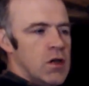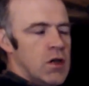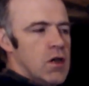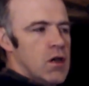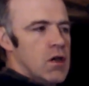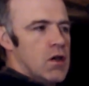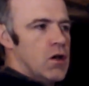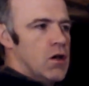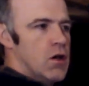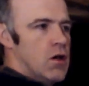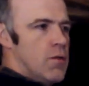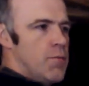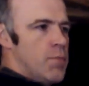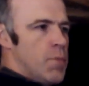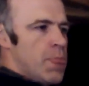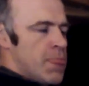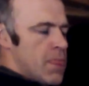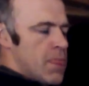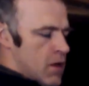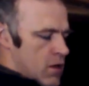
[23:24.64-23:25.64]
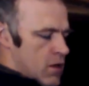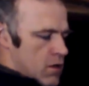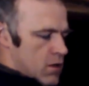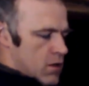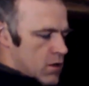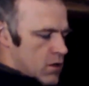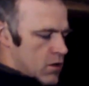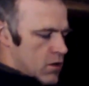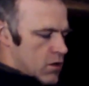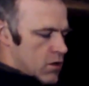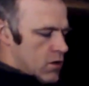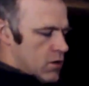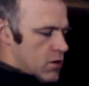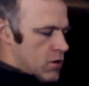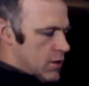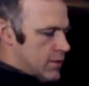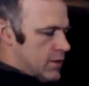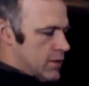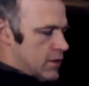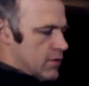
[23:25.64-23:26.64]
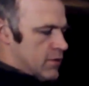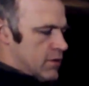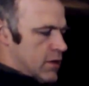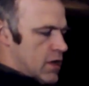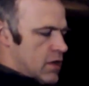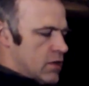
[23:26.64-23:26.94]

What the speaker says: The